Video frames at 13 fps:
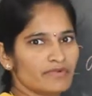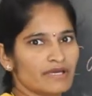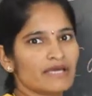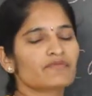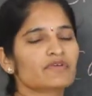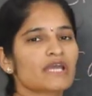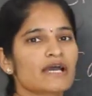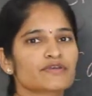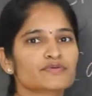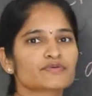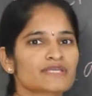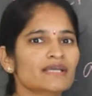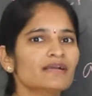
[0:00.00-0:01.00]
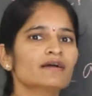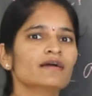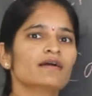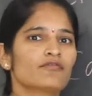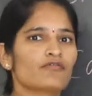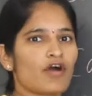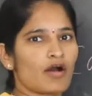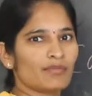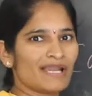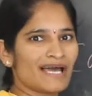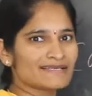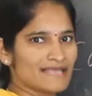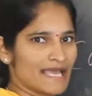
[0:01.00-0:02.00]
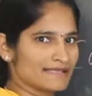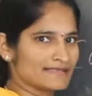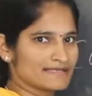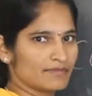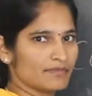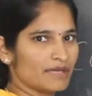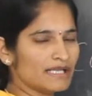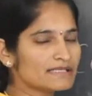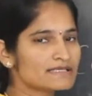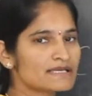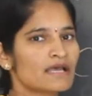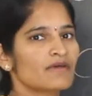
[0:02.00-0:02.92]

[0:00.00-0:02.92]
where we are using formulas and symbols,